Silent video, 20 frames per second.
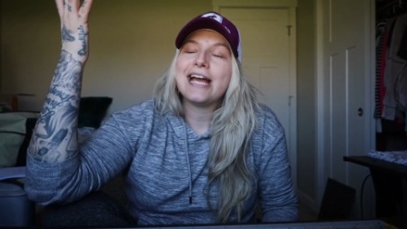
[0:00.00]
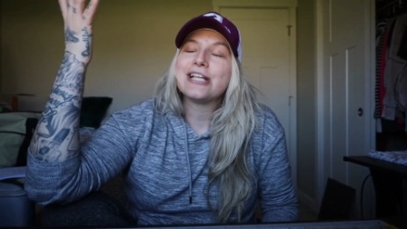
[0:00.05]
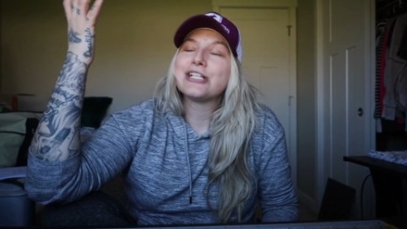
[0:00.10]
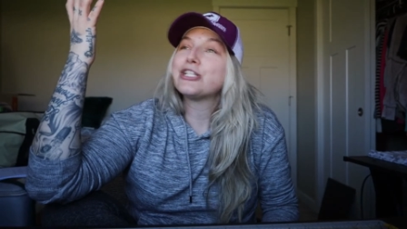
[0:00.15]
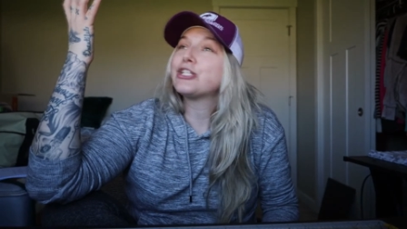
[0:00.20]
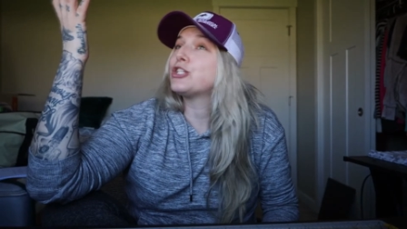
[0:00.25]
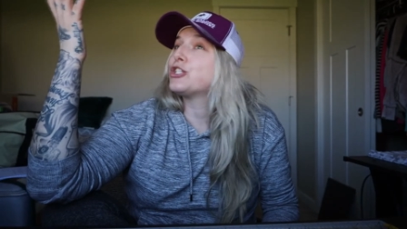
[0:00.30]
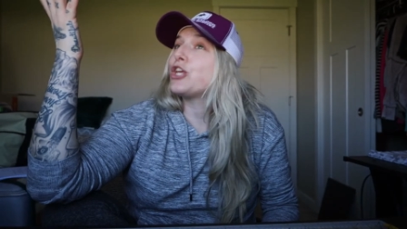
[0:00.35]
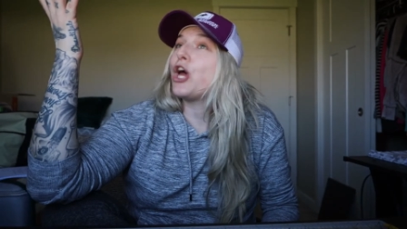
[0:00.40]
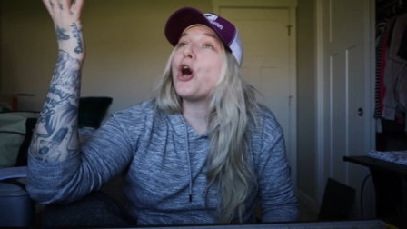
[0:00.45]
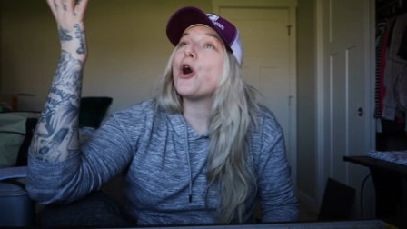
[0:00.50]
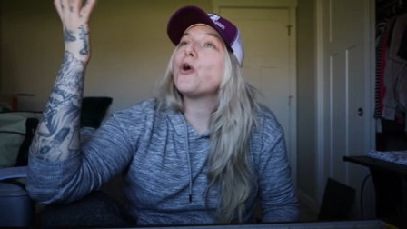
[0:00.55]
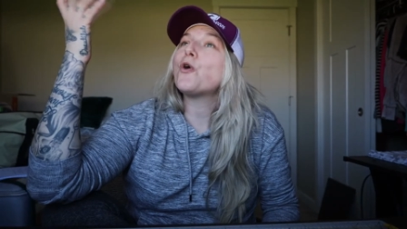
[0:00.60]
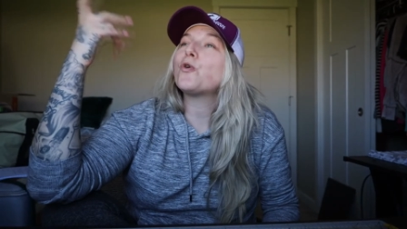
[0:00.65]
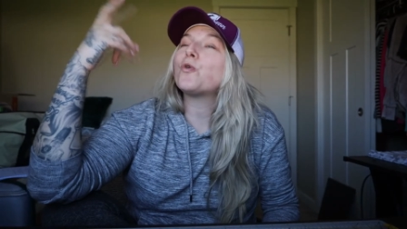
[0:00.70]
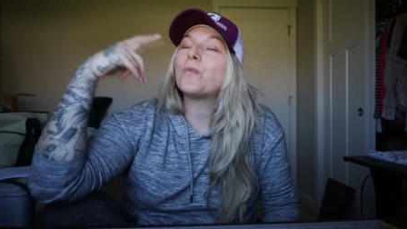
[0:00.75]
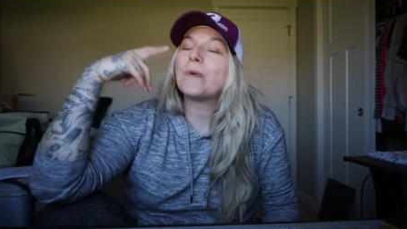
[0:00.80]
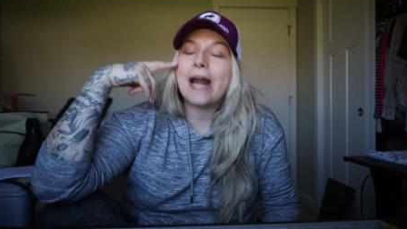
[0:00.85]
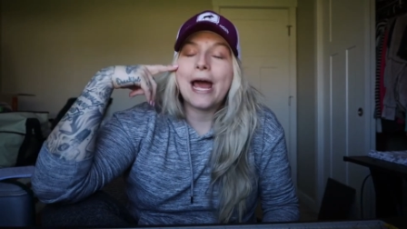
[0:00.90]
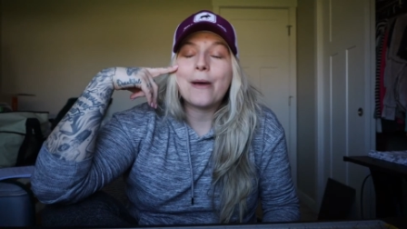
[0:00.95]

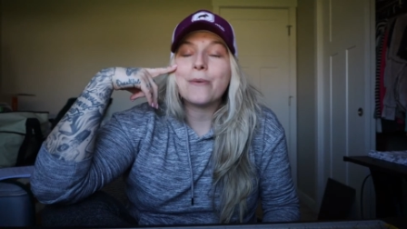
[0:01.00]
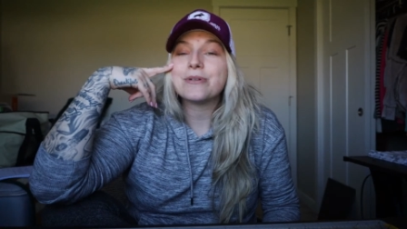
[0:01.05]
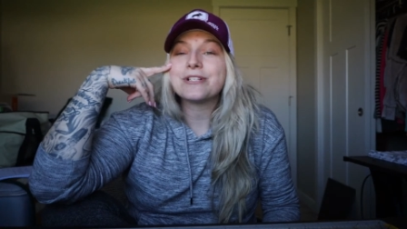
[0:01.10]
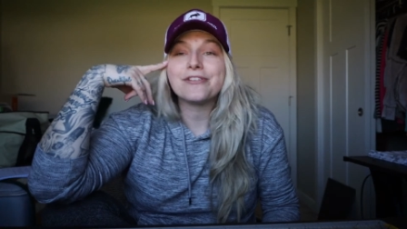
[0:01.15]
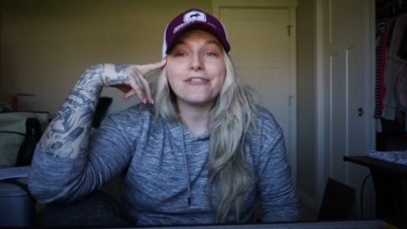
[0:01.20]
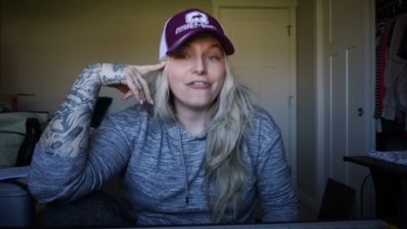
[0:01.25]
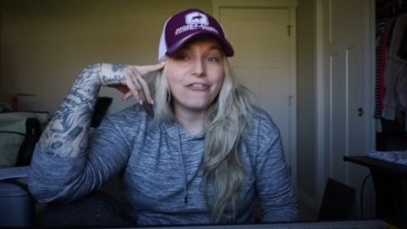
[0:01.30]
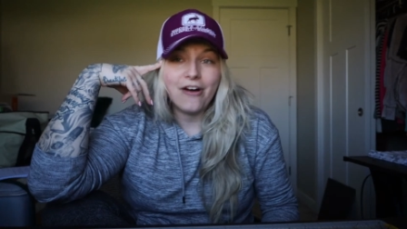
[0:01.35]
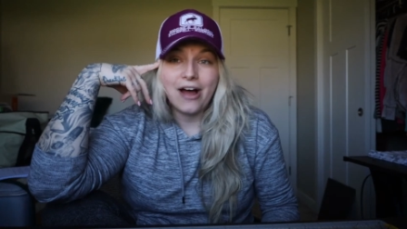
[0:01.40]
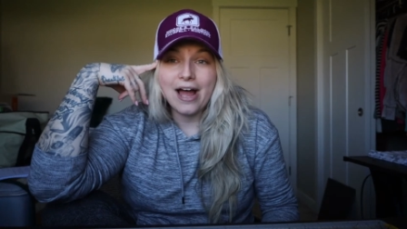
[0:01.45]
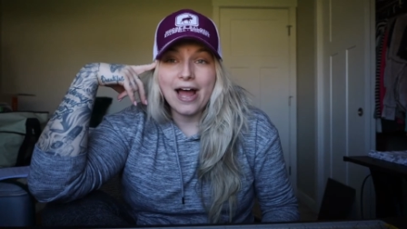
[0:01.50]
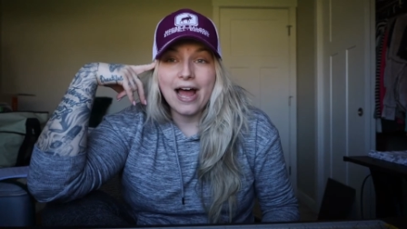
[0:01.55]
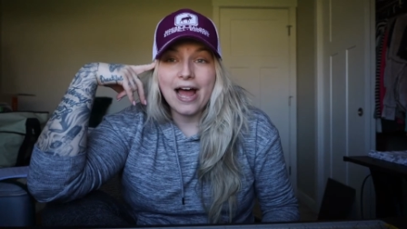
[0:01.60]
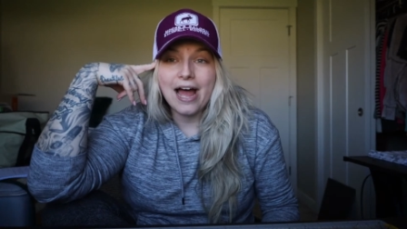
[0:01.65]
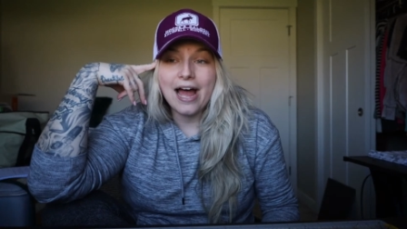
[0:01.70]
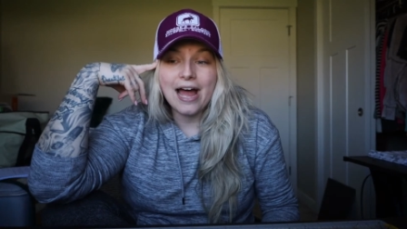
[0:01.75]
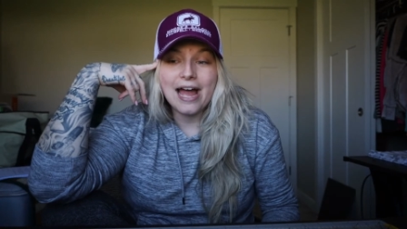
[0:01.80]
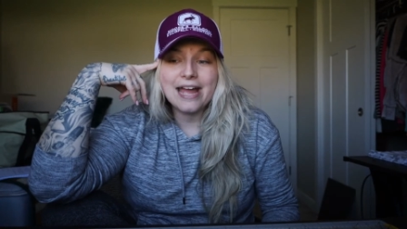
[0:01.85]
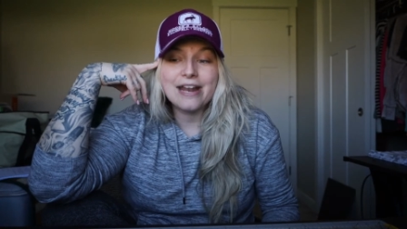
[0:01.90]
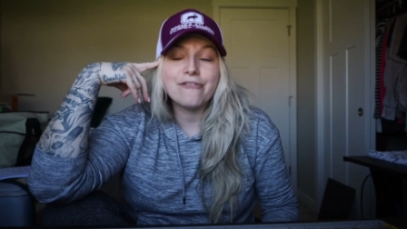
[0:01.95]
sewed when I was
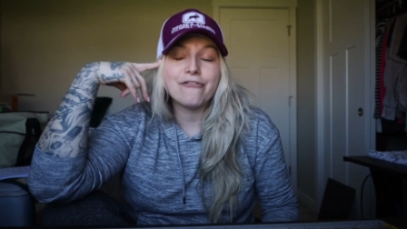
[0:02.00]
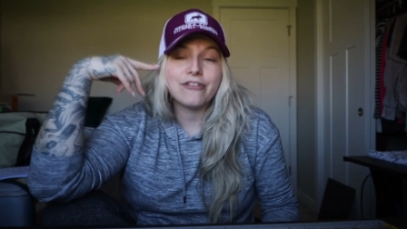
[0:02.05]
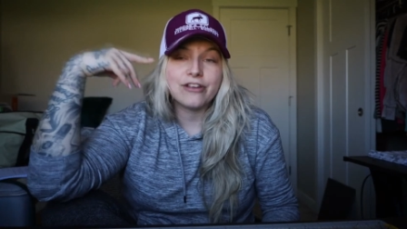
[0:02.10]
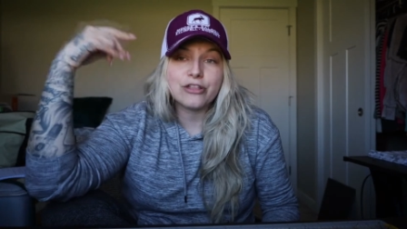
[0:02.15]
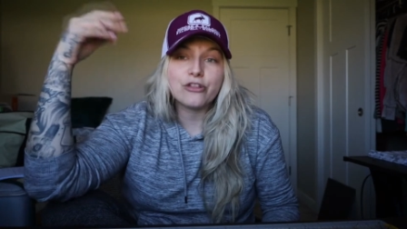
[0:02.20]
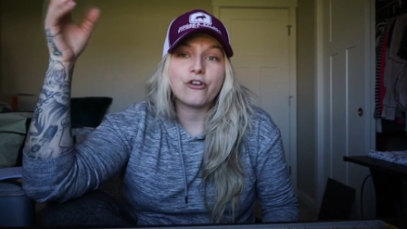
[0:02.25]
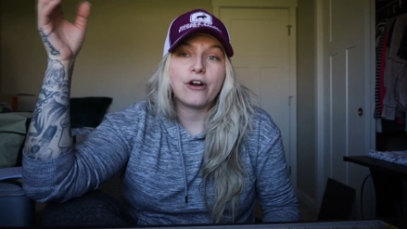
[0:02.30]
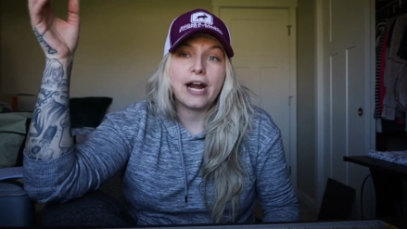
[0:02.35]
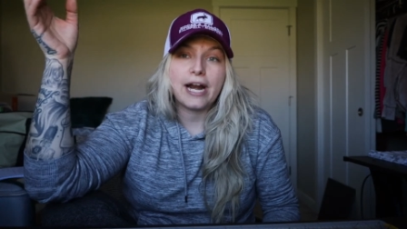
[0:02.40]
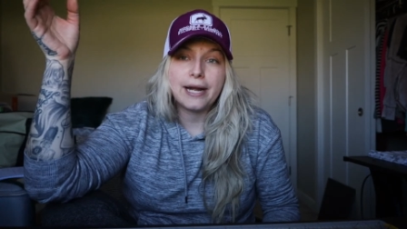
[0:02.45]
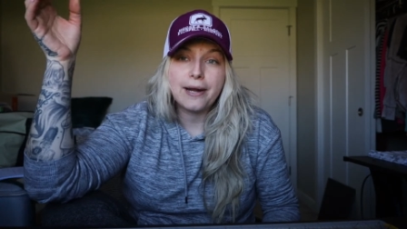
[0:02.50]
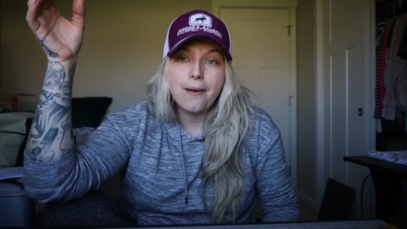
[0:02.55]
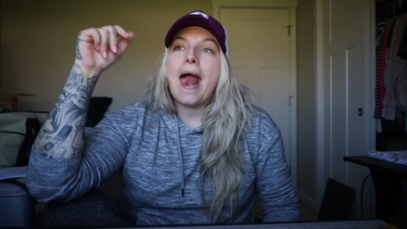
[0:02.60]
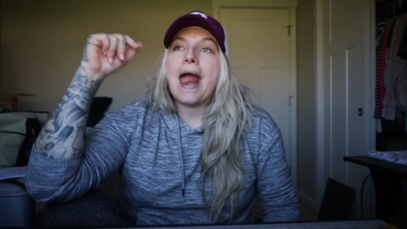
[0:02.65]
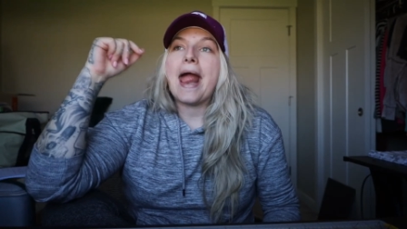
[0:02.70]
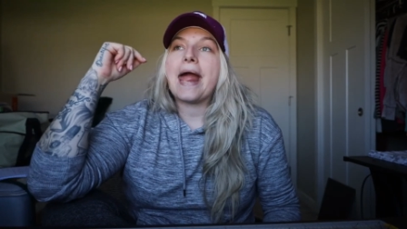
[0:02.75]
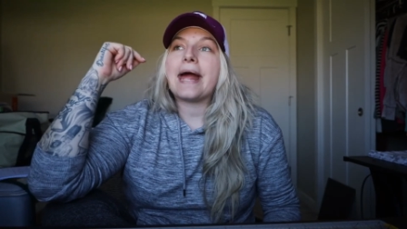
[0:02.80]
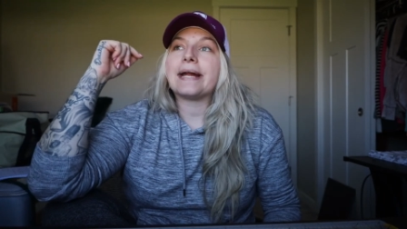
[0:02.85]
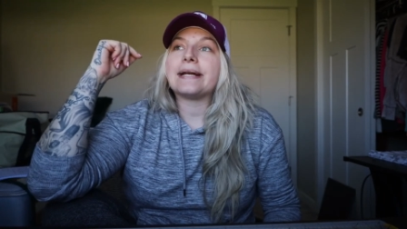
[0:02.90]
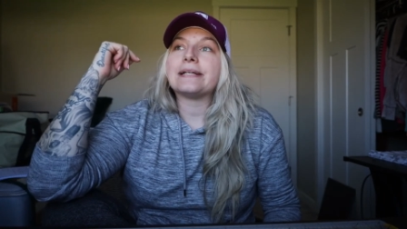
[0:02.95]
in 5th grade
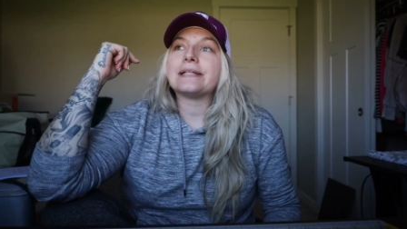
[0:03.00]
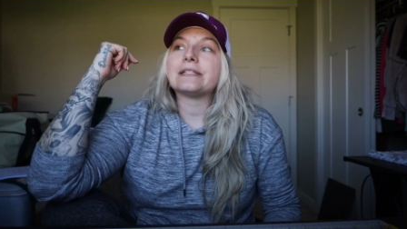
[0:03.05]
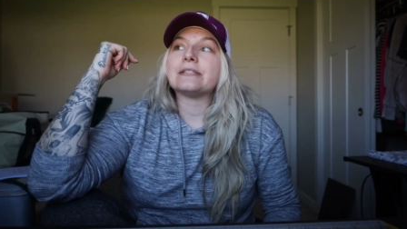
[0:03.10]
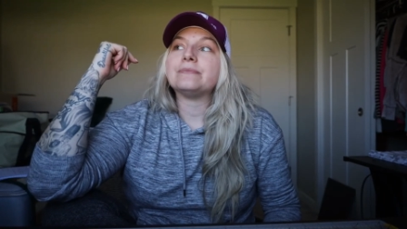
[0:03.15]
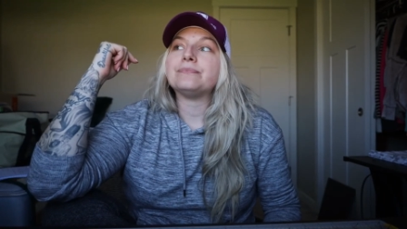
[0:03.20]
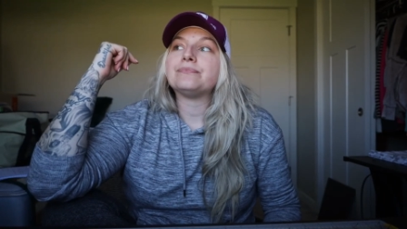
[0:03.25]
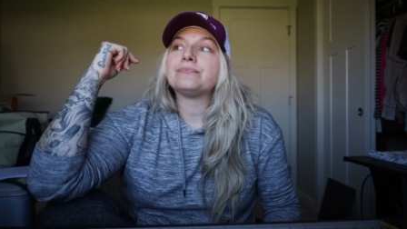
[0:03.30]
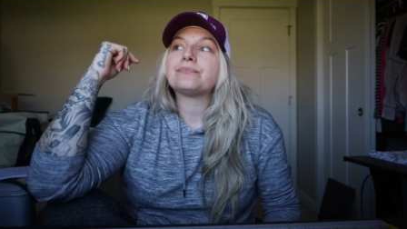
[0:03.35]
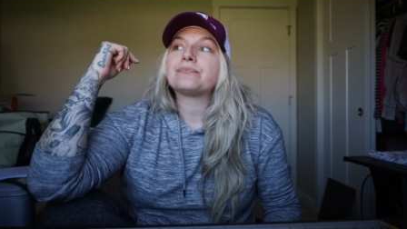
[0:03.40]
and